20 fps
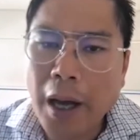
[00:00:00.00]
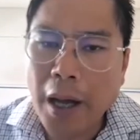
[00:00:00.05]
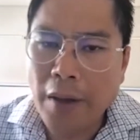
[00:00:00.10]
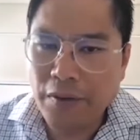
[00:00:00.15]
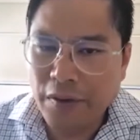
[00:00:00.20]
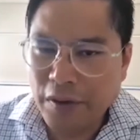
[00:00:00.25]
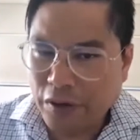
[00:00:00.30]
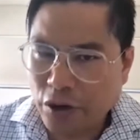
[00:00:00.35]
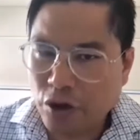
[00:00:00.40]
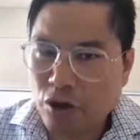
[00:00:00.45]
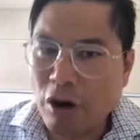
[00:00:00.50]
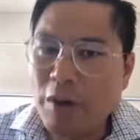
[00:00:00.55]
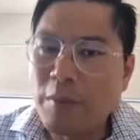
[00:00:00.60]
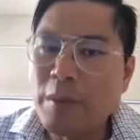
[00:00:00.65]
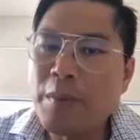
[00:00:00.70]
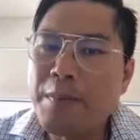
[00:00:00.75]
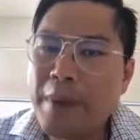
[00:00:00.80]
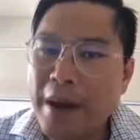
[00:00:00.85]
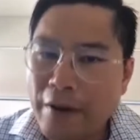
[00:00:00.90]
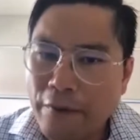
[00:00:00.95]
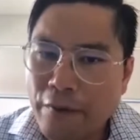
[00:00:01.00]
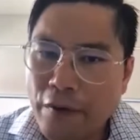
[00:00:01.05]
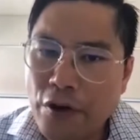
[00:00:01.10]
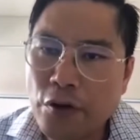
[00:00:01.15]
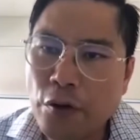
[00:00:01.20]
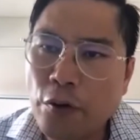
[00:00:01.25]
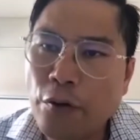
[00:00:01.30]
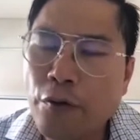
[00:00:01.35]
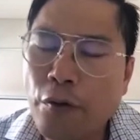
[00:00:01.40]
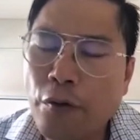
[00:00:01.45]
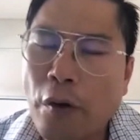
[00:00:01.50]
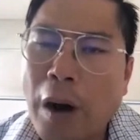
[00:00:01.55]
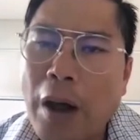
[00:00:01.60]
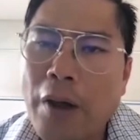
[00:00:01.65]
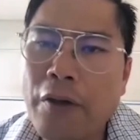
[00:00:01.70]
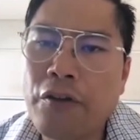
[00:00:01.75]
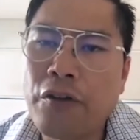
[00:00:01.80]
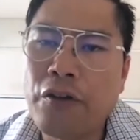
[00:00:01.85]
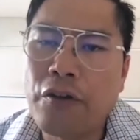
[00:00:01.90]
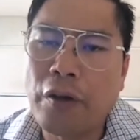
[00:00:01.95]
it's extremely beneficial for
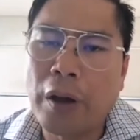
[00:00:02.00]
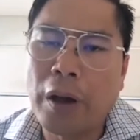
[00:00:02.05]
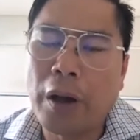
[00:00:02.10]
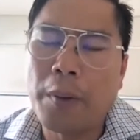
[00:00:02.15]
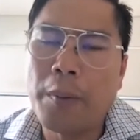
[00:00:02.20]
us.